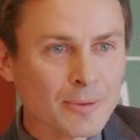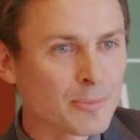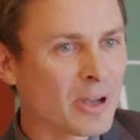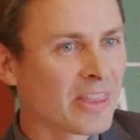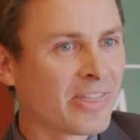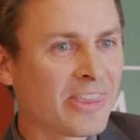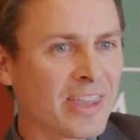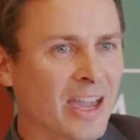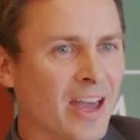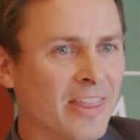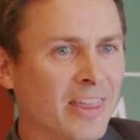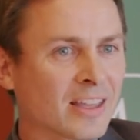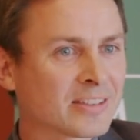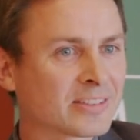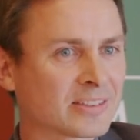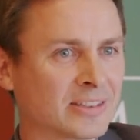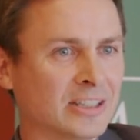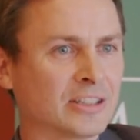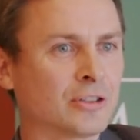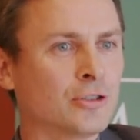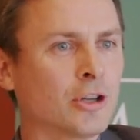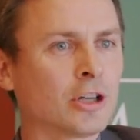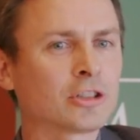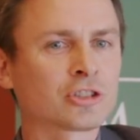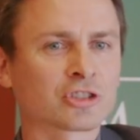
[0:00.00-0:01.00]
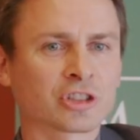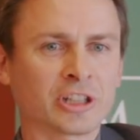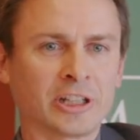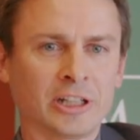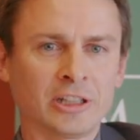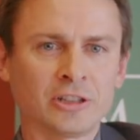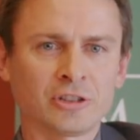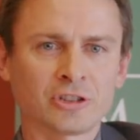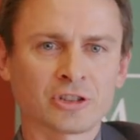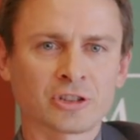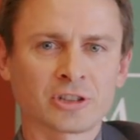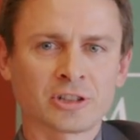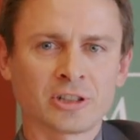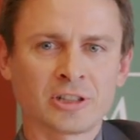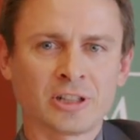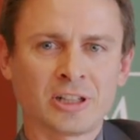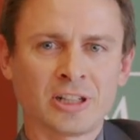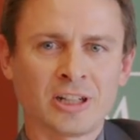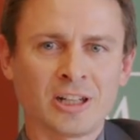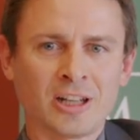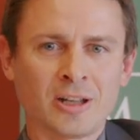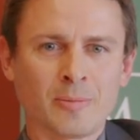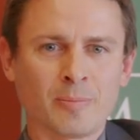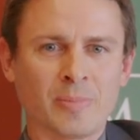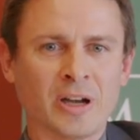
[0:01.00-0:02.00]
But the others did not change,
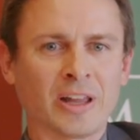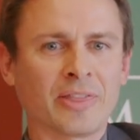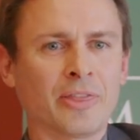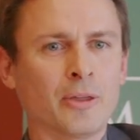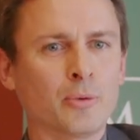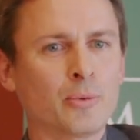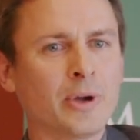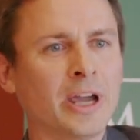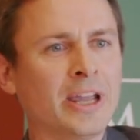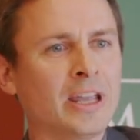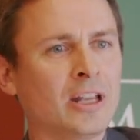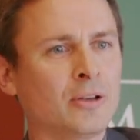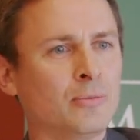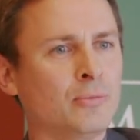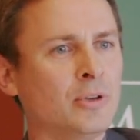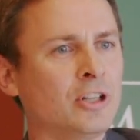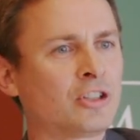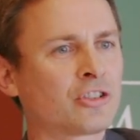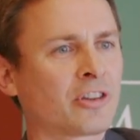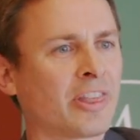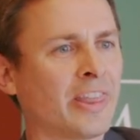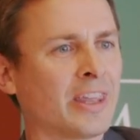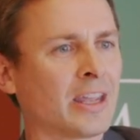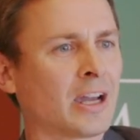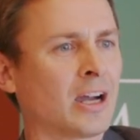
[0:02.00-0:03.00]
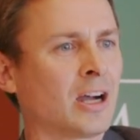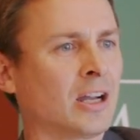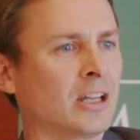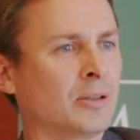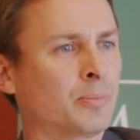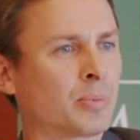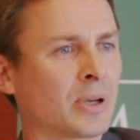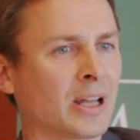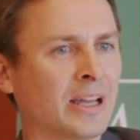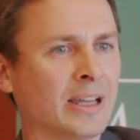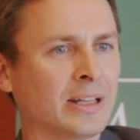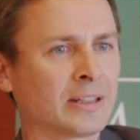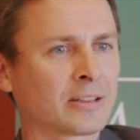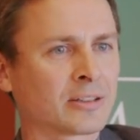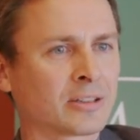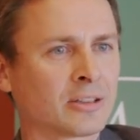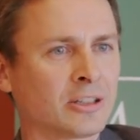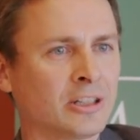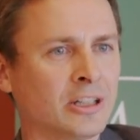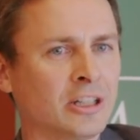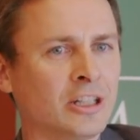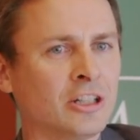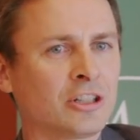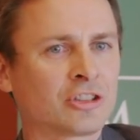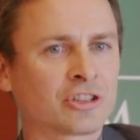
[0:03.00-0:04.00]
but the way in which they are applied
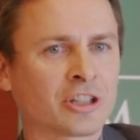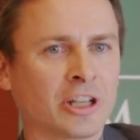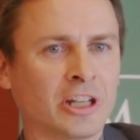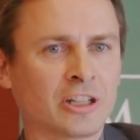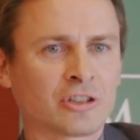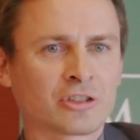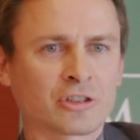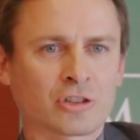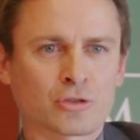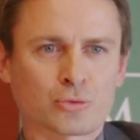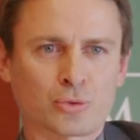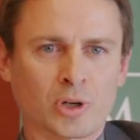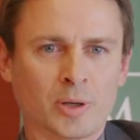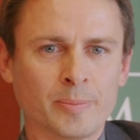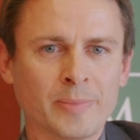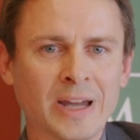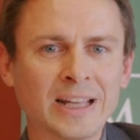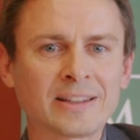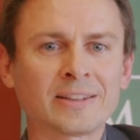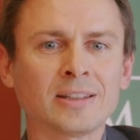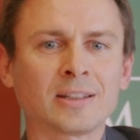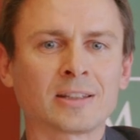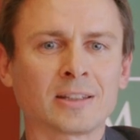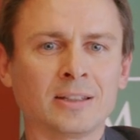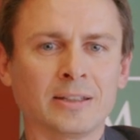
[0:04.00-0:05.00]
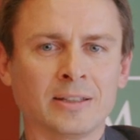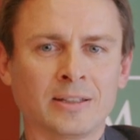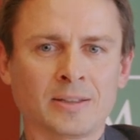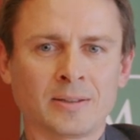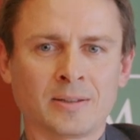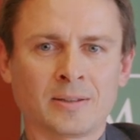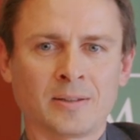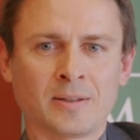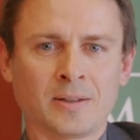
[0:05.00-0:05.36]
changed dramatically.